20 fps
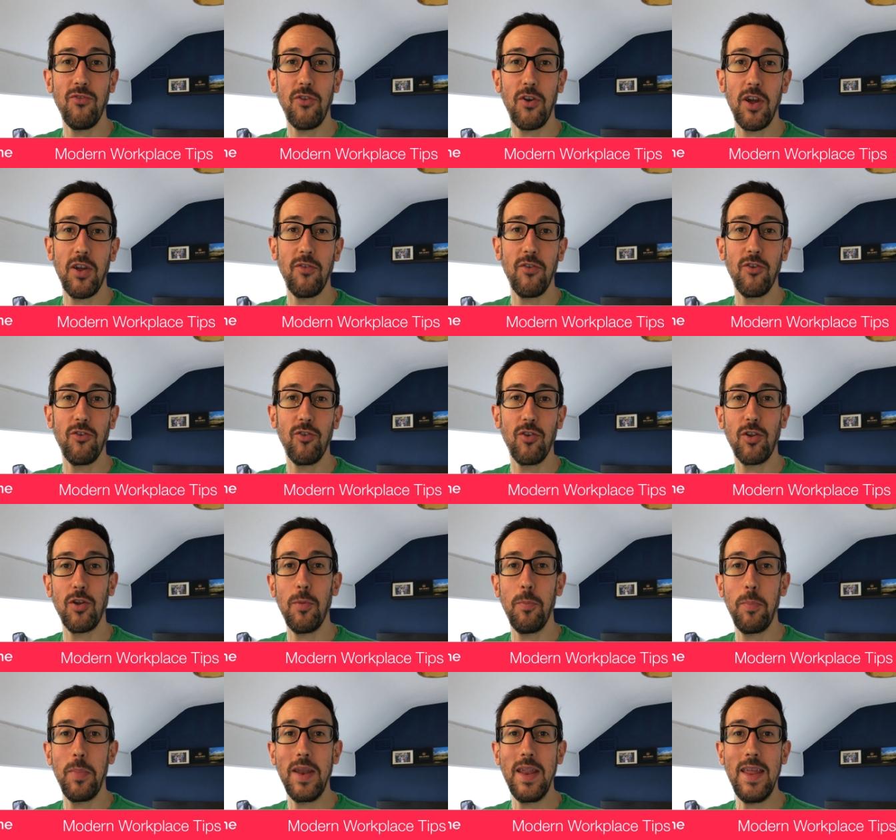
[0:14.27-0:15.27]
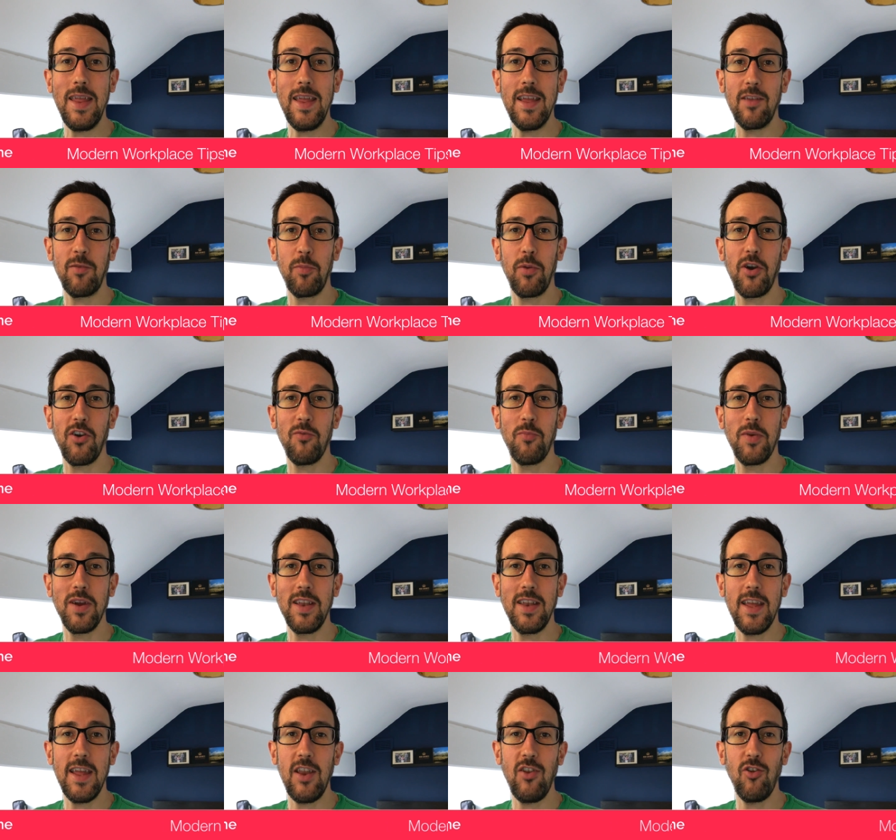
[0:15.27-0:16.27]
five hundred company as part of
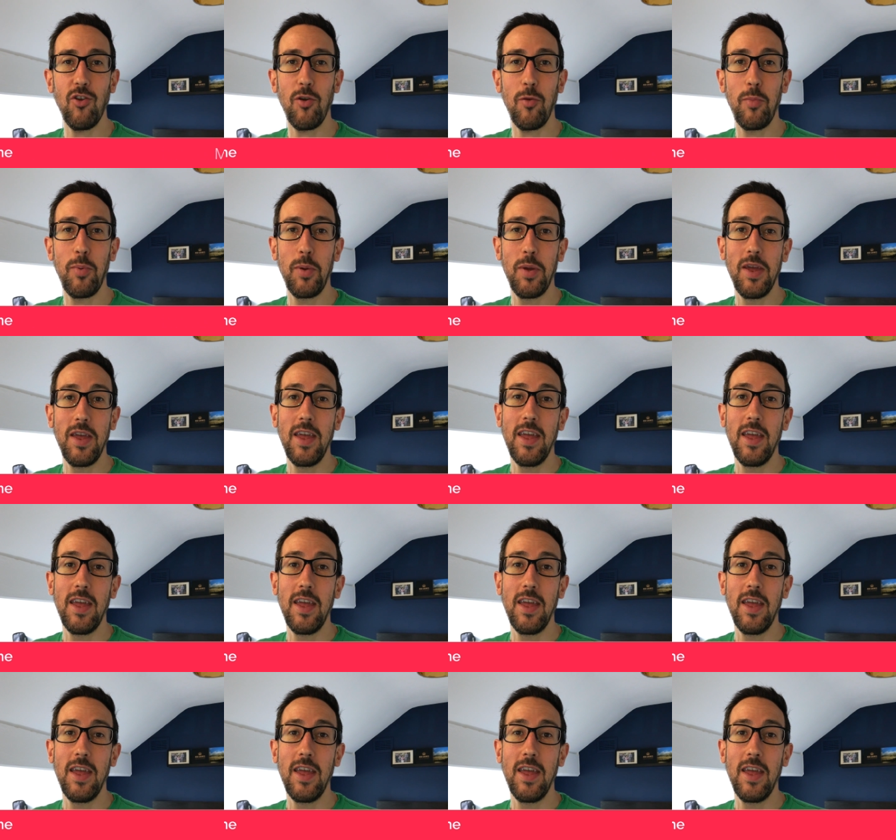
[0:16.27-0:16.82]
my day job.